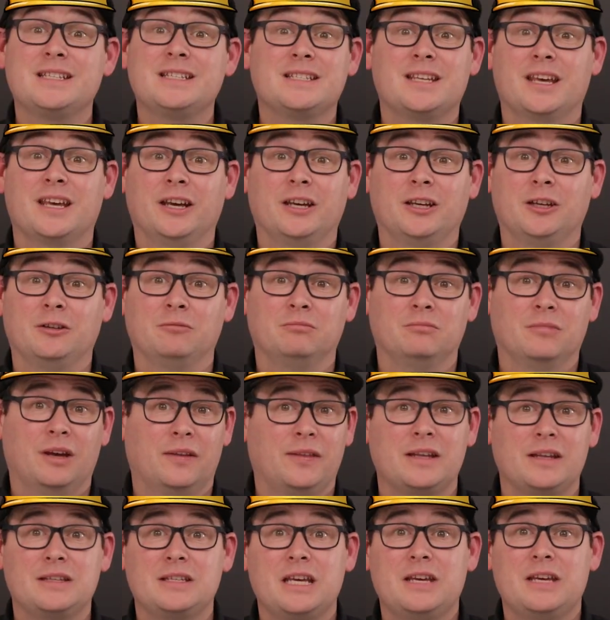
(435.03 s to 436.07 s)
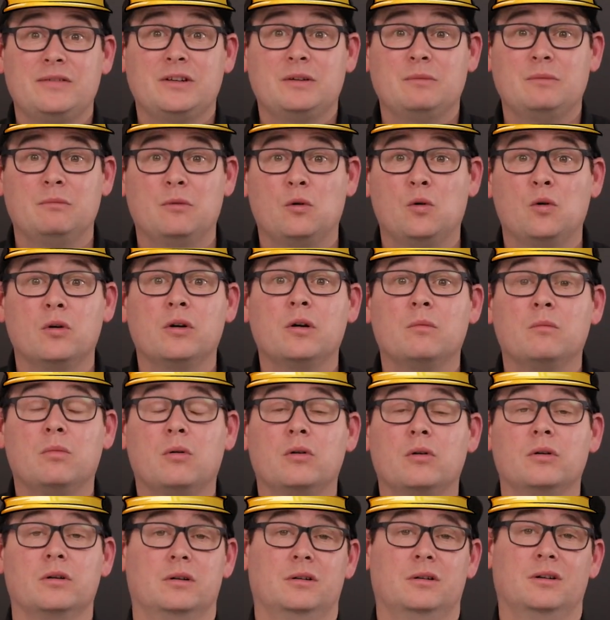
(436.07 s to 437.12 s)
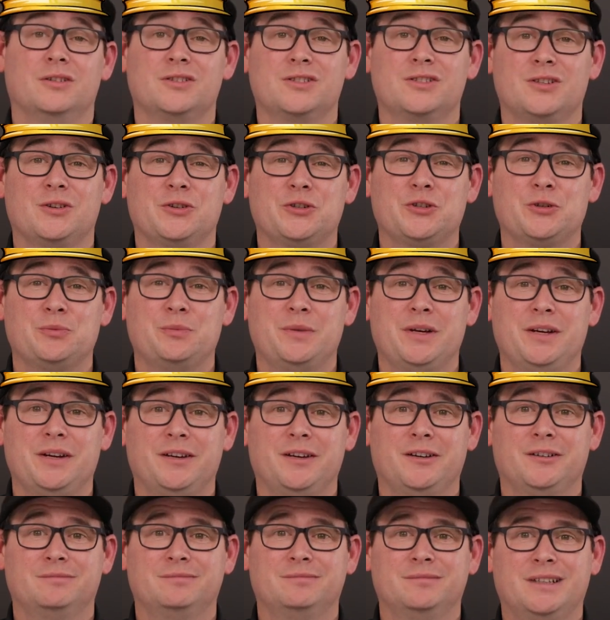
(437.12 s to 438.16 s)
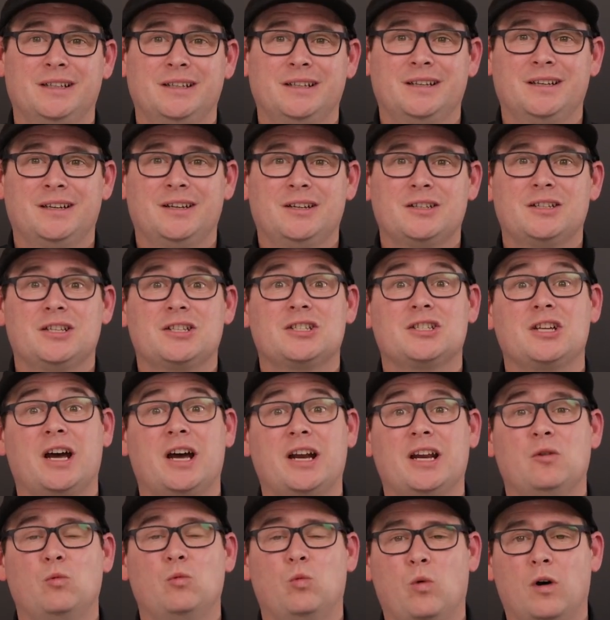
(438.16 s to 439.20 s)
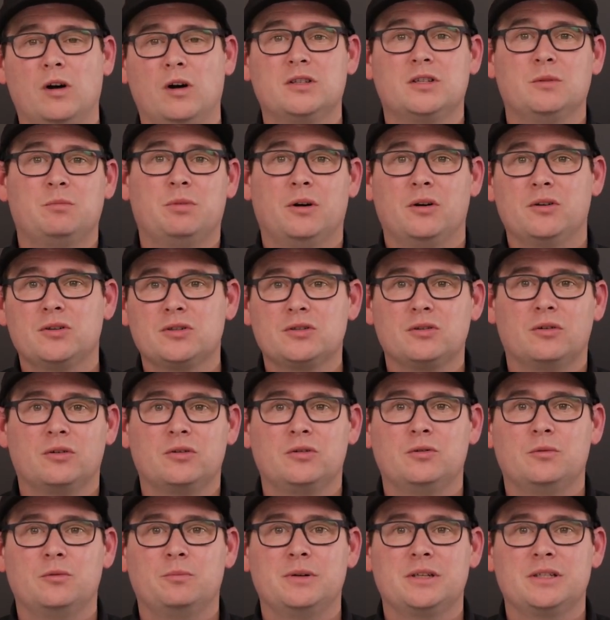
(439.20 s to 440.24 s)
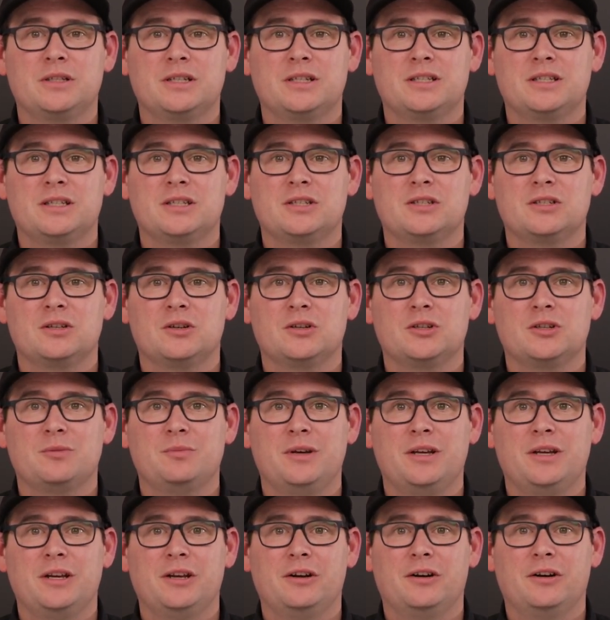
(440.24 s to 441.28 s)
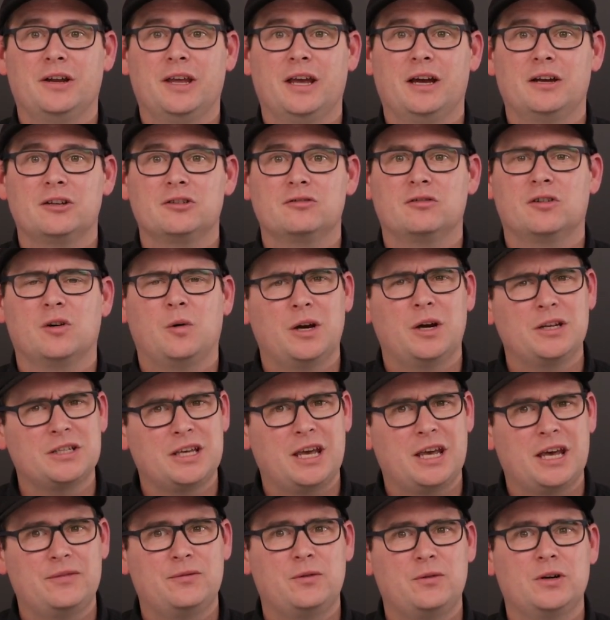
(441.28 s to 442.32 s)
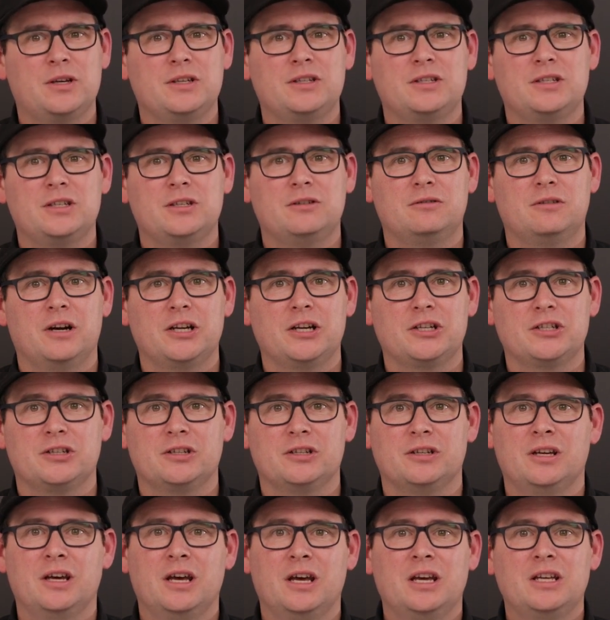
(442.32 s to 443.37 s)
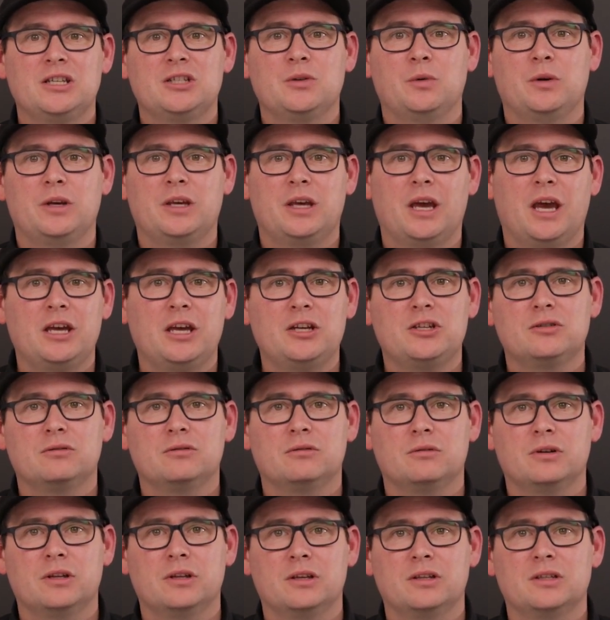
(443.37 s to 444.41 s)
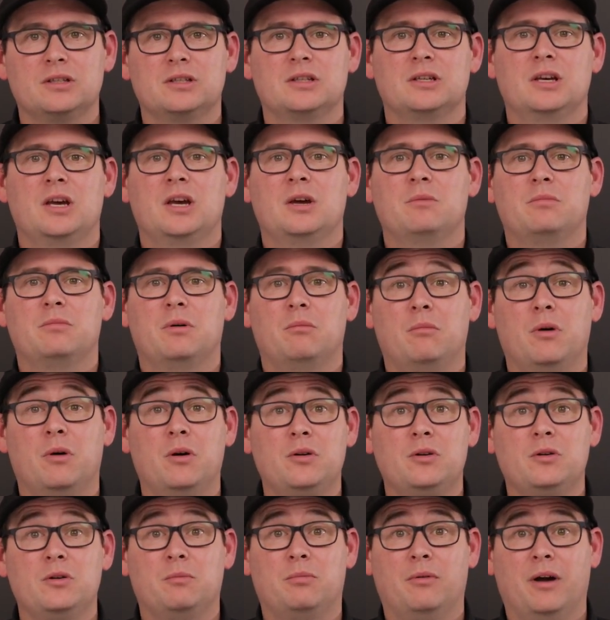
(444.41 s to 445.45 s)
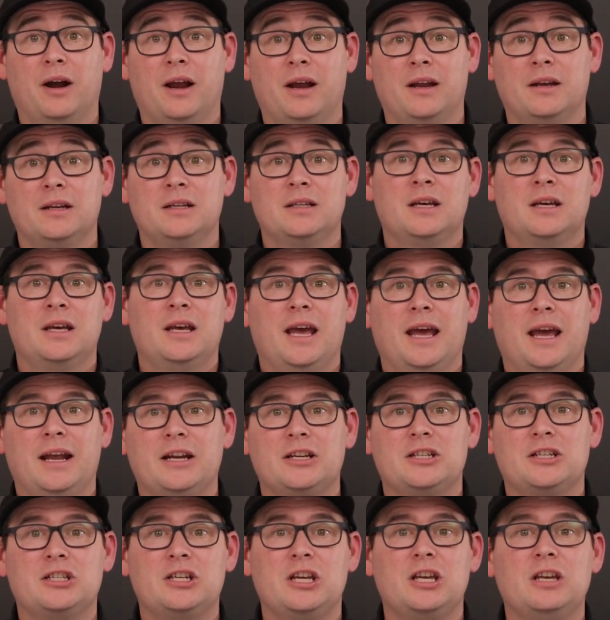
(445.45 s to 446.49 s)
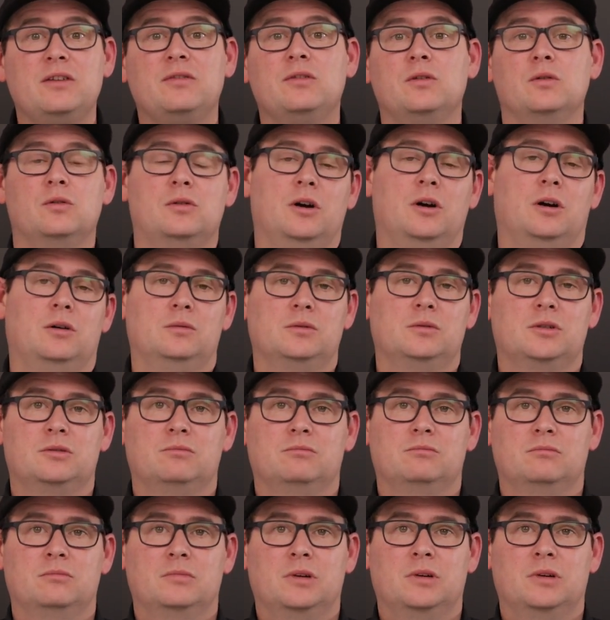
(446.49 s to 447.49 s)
is king, and that's even more important on social media. Deciding what to post on your business's social media accounts requires careful consideration to engage your audience, promote your brand, and achieve your goals.